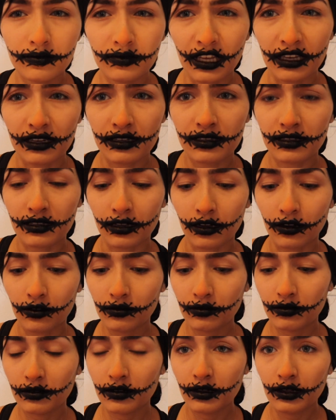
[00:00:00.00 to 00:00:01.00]
Like
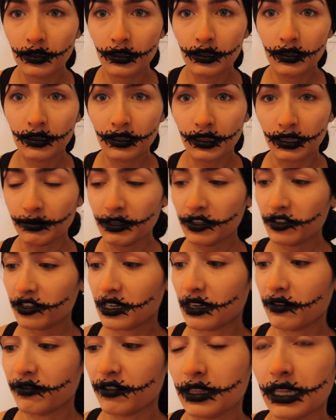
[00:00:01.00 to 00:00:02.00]
so. Let me
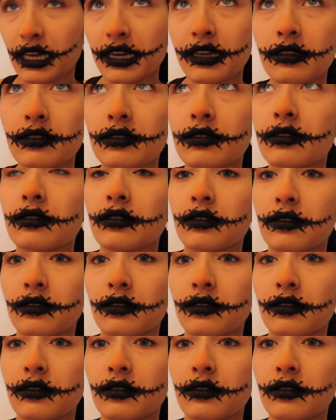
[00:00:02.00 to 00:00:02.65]
turn off the light.